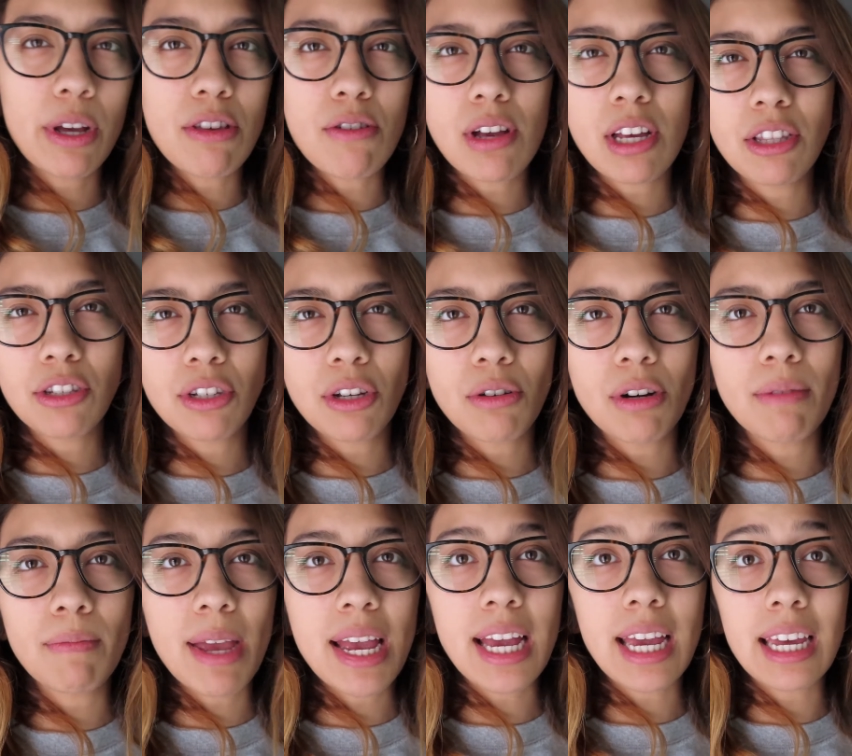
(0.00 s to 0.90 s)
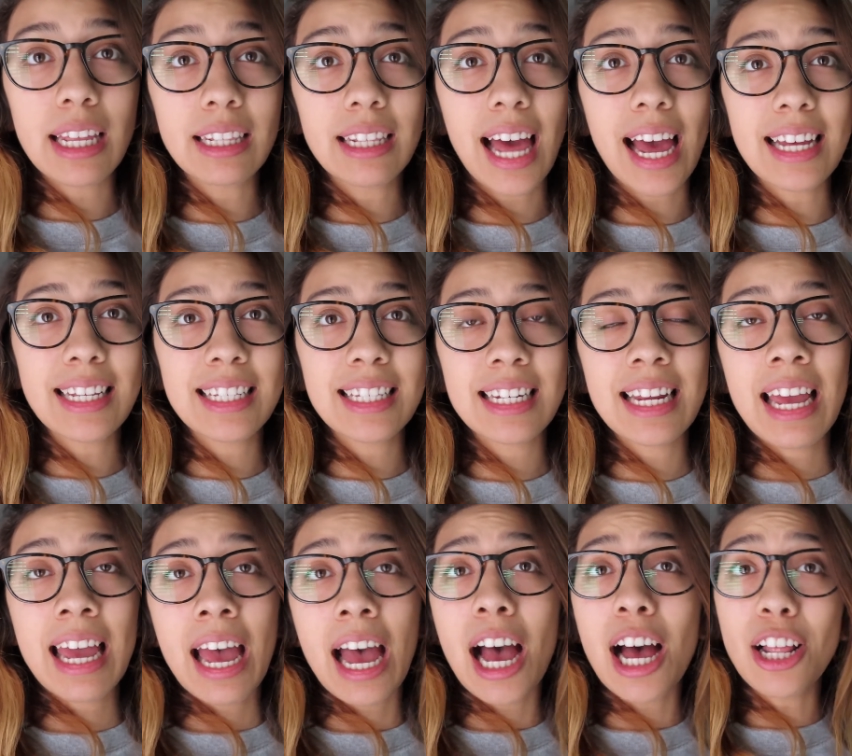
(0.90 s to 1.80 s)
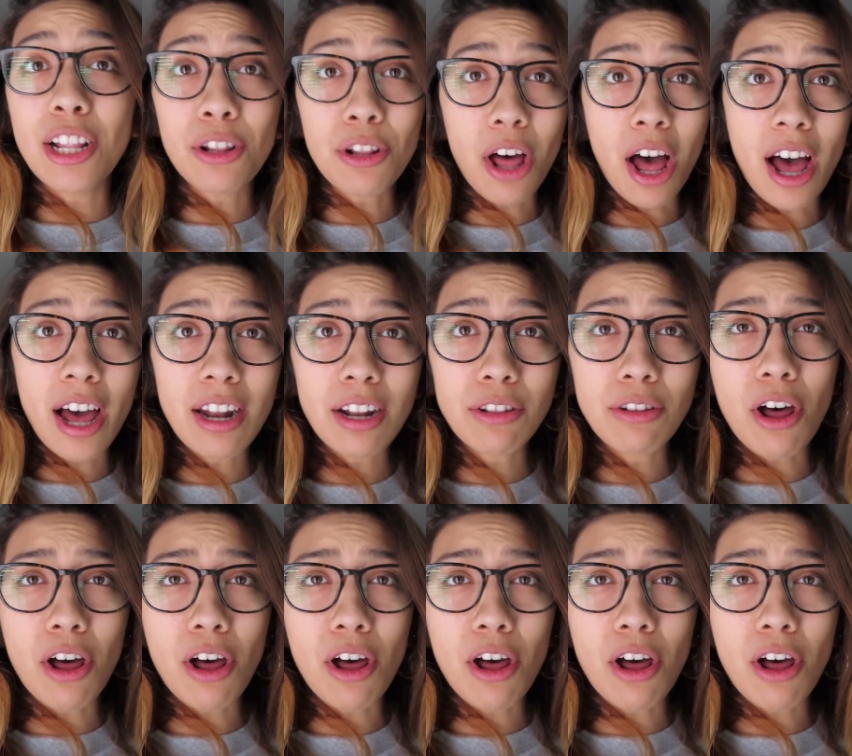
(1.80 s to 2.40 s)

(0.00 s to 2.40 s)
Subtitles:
you can do to make it last a lot